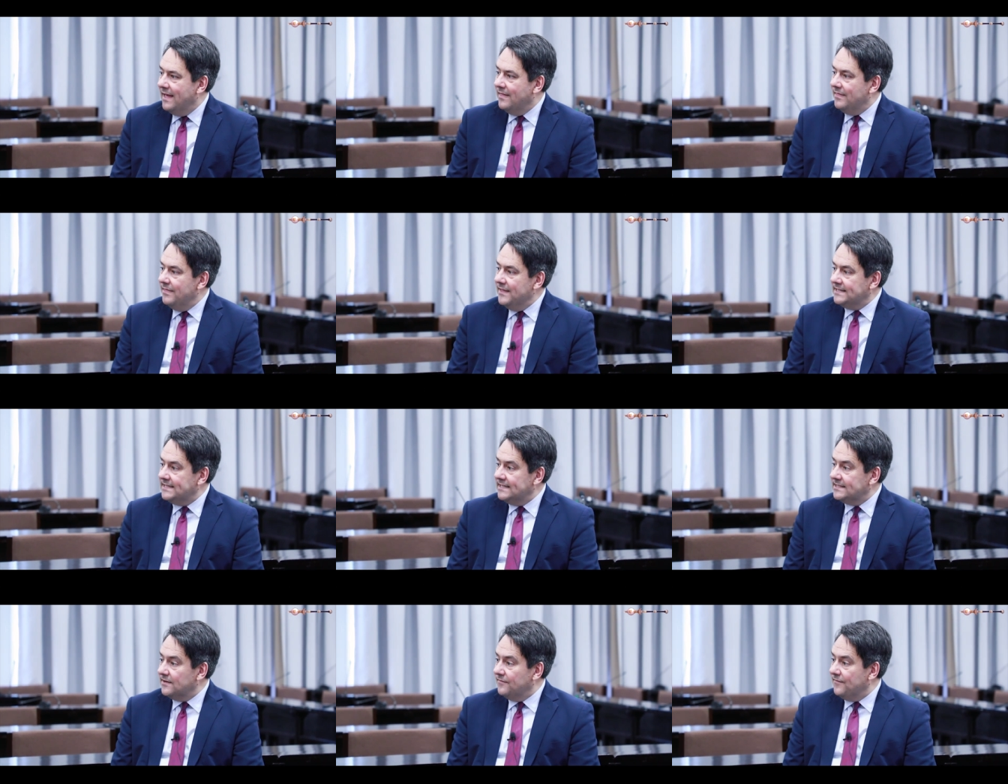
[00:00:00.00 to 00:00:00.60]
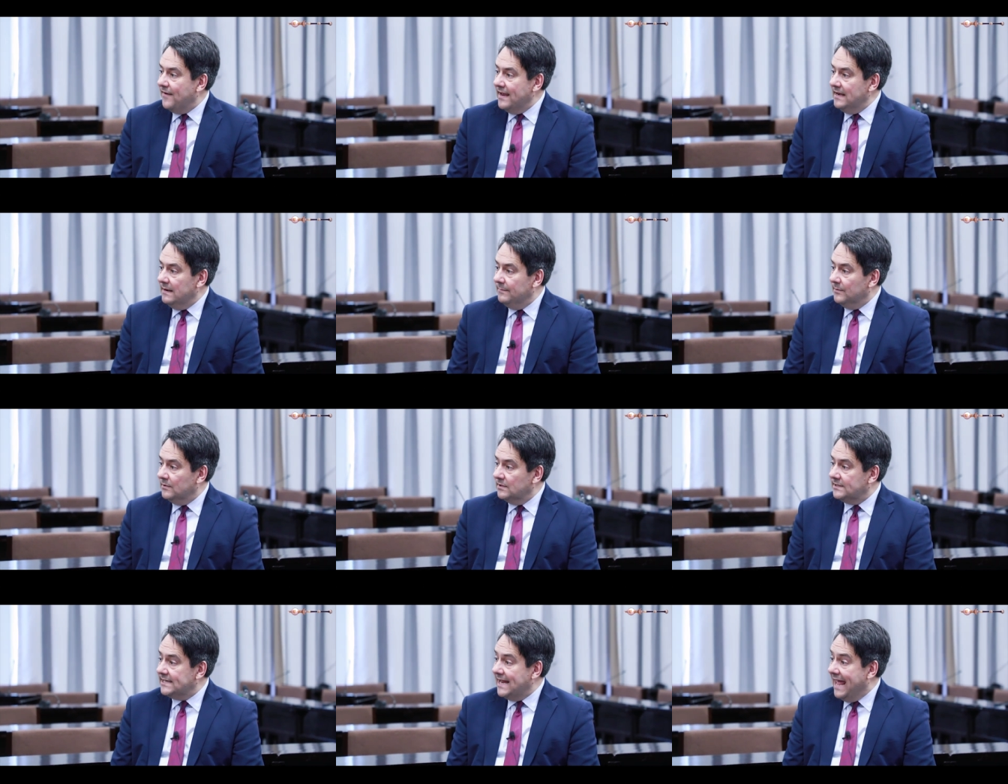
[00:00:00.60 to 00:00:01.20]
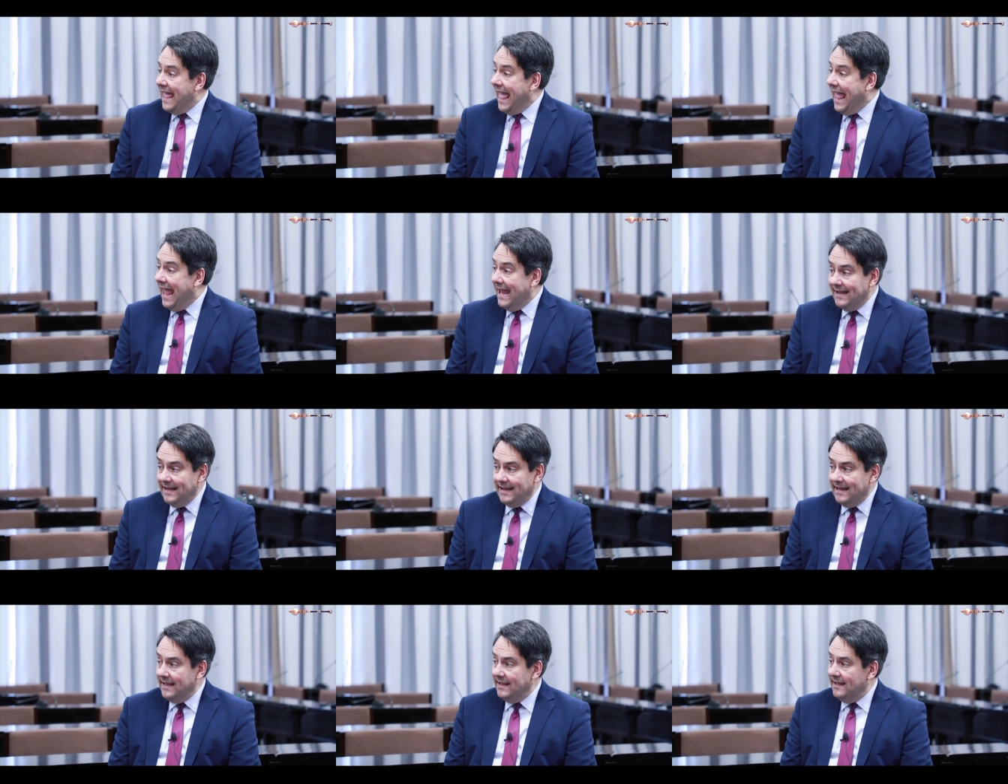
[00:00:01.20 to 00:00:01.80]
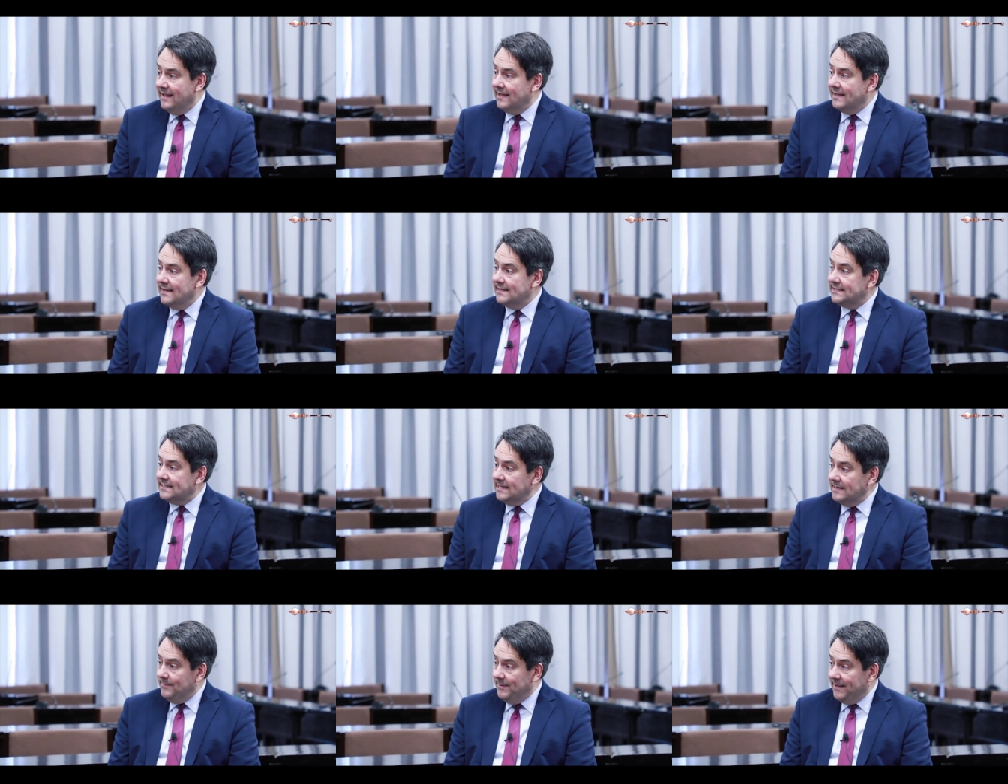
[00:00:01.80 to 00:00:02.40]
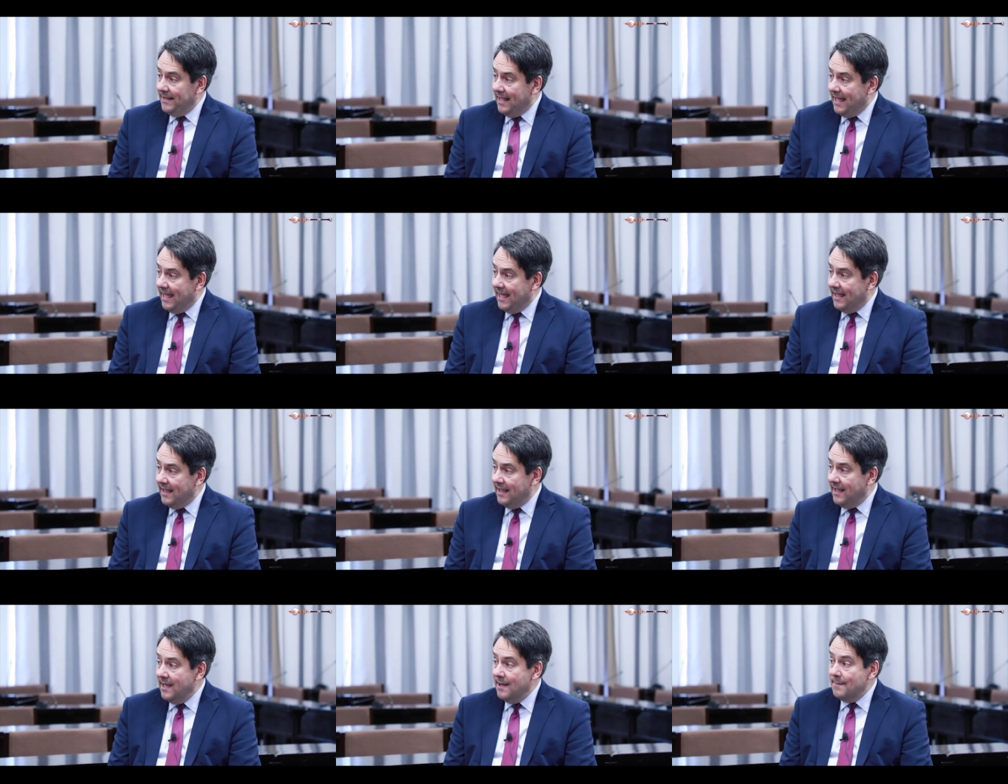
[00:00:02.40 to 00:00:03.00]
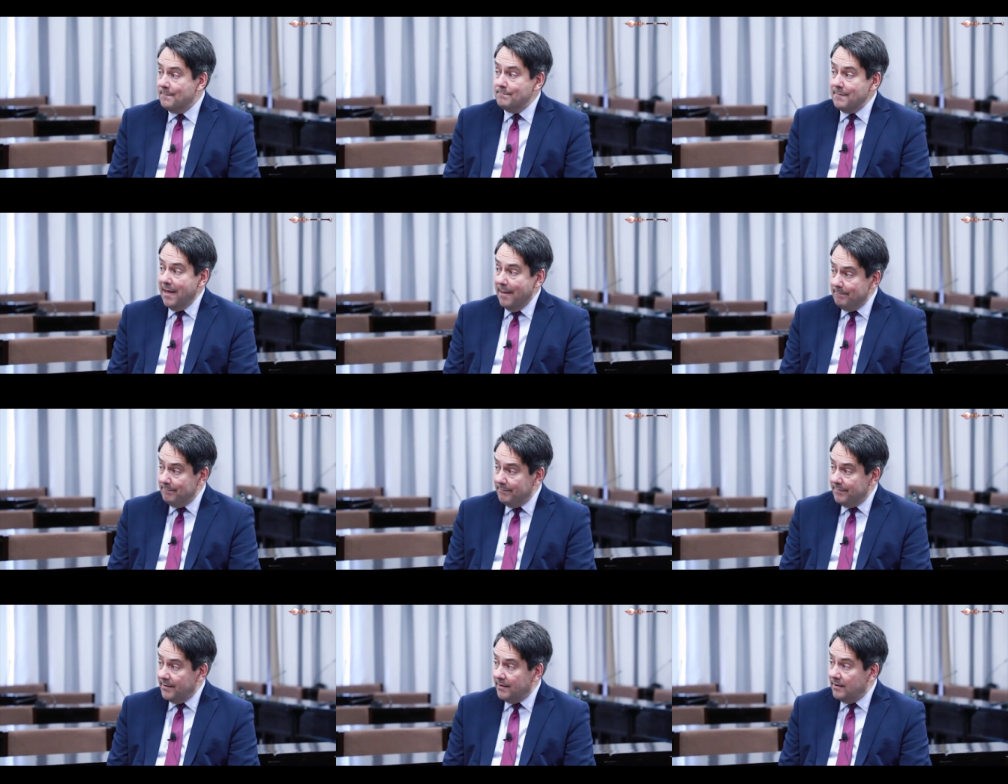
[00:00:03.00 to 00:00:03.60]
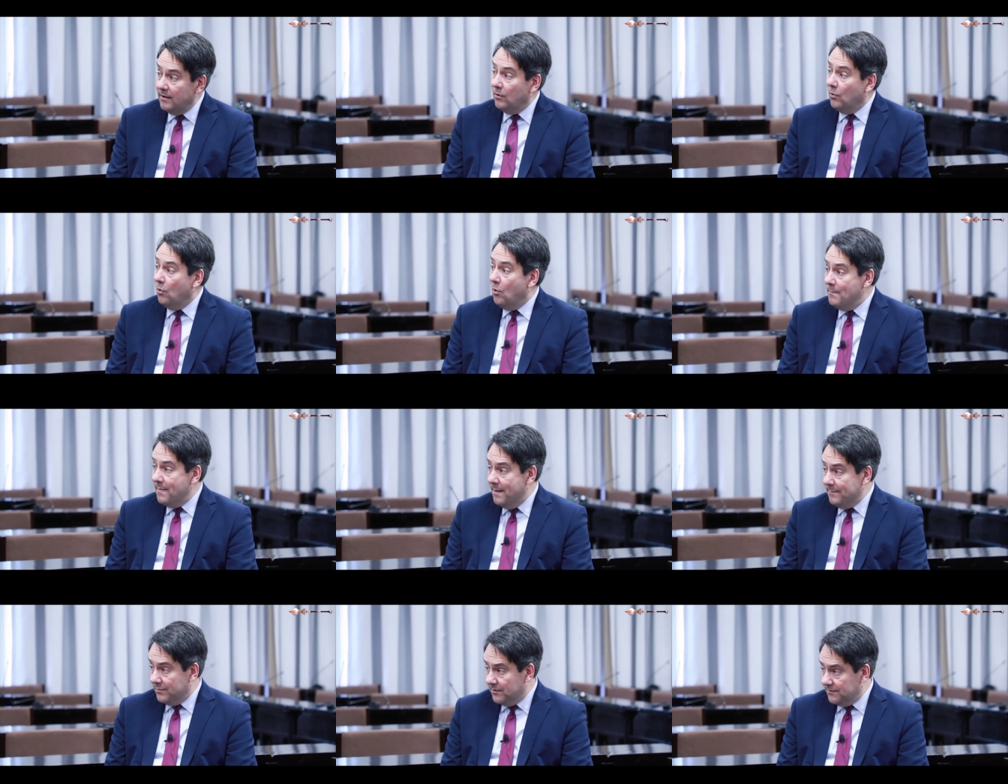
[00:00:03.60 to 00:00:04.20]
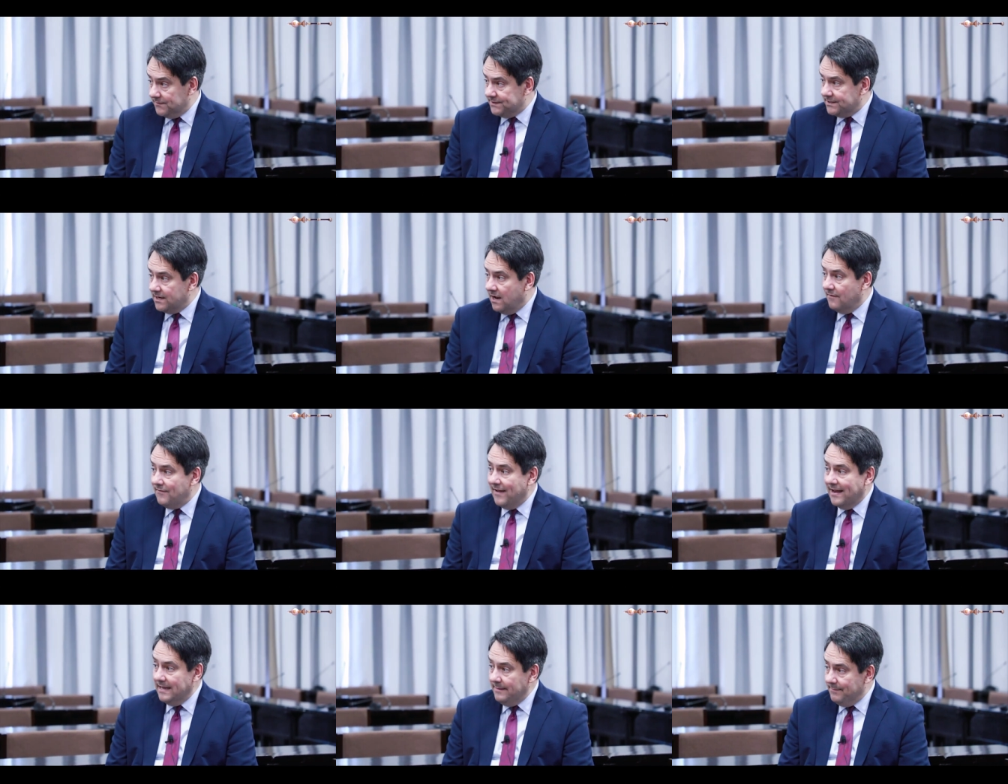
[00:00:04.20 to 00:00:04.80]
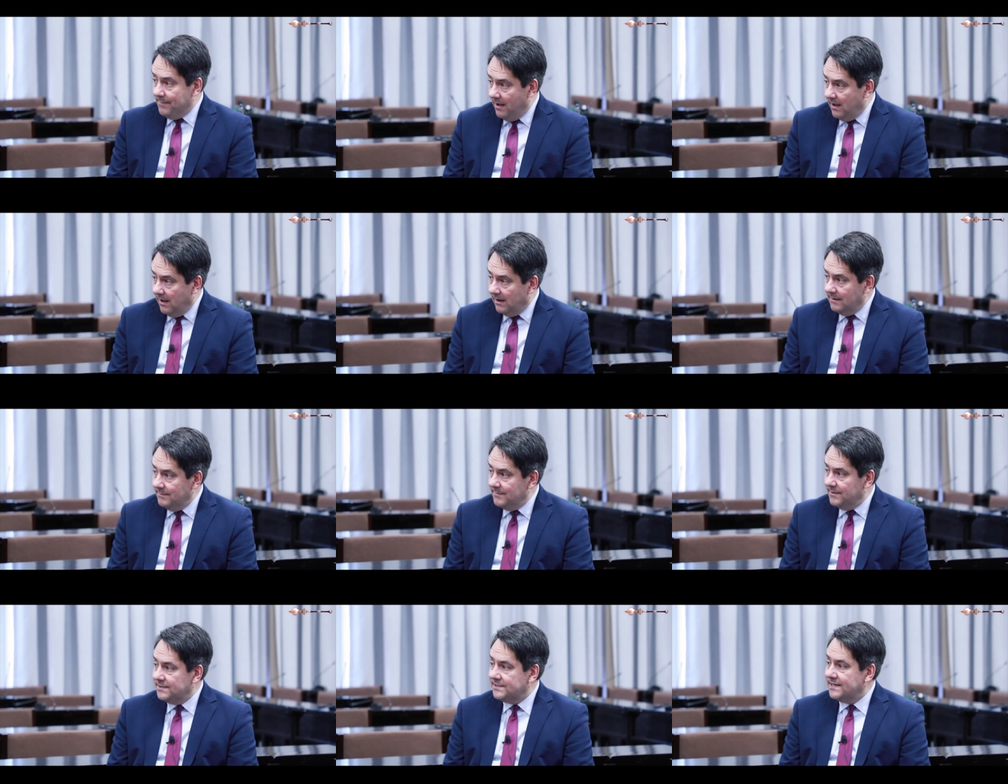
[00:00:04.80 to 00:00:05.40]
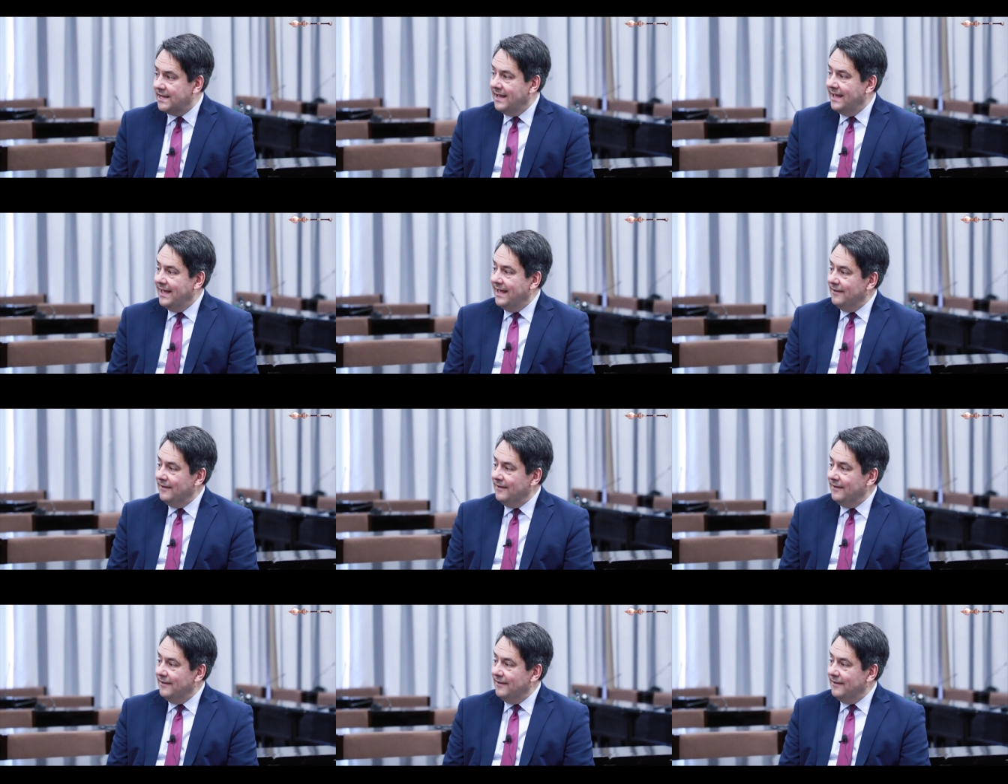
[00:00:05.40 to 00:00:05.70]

This is available to any CPA member or member of staff, any parliament,